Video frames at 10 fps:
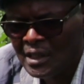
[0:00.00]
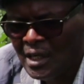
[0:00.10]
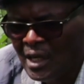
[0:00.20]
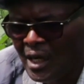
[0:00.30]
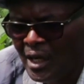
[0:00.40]

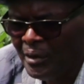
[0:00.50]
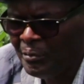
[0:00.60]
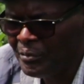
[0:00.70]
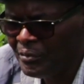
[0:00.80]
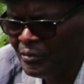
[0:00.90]

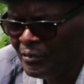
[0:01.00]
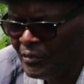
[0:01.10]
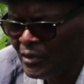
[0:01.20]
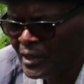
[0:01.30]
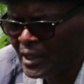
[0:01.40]

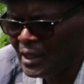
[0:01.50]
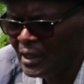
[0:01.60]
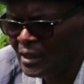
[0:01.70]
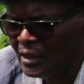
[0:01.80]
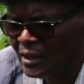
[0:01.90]
you get
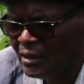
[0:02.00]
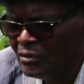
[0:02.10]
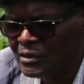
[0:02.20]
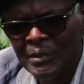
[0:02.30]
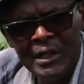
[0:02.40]

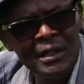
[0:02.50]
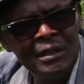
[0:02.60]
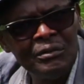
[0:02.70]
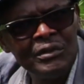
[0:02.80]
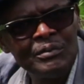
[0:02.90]
those many
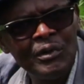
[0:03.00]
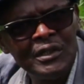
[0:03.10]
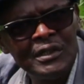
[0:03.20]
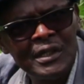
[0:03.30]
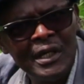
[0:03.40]

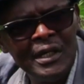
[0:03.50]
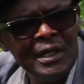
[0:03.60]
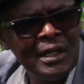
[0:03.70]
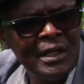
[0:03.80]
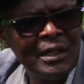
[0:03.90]
response. And
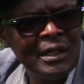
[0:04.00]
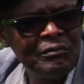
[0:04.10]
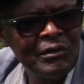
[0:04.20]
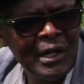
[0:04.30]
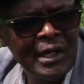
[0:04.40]
I think
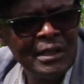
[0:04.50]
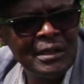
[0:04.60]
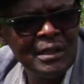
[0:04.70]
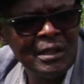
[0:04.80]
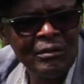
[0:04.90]
if you had
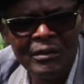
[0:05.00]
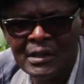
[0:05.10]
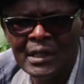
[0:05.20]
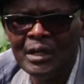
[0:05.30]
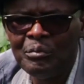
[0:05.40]
another
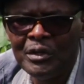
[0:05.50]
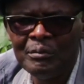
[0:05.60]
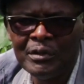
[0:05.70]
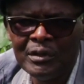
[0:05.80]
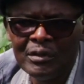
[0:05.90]
10
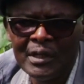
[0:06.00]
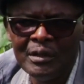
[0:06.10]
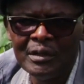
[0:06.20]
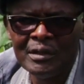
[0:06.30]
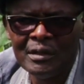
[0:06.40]
people, you'd get
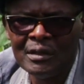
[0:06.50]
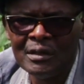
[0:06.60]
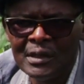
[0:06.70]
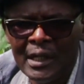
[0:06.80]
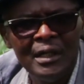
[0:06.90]

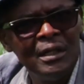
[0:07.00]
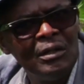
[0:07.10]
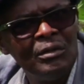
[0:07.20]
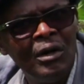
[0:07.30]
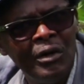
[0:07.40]
10
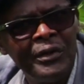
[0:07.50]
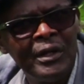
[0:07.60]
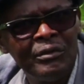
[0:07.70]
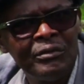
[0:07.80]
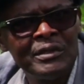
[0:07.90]

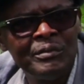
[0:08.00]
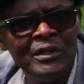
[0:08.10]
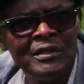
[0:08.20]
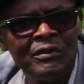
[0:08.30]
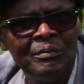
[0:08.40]
other
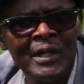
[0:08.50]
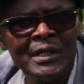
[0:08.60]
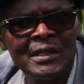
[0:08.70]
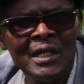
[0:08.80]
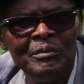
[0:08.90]
response from
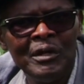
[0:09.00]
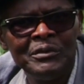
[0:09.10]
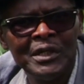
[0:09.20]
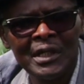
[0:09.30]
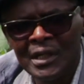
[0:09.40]
that same
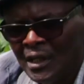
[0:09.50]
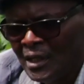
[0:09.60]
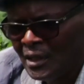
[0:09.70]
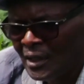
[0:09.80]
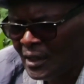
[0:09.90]
object.
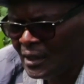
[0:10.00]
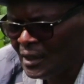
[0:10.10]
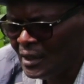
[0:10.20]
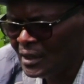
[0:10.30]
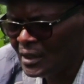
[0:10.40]
I
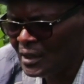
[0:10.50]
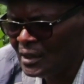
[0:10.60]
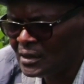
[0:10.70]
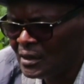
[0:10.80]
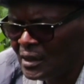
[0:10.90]
think
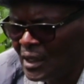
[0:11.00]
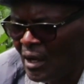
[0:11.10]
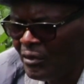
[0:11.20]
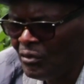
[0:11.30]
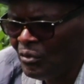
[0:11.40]
it's
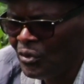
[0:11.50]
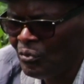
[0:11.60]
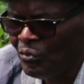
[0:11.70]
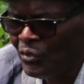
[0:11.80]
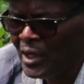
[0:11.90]
how do
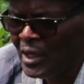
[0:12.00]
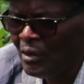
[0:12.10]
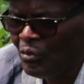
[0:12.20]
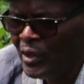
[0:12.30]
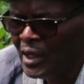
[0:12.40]
we
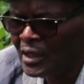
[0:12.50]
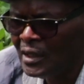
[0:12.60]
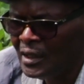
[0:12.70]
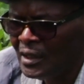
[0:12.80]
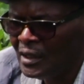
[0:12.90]

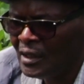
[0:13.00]
awaken the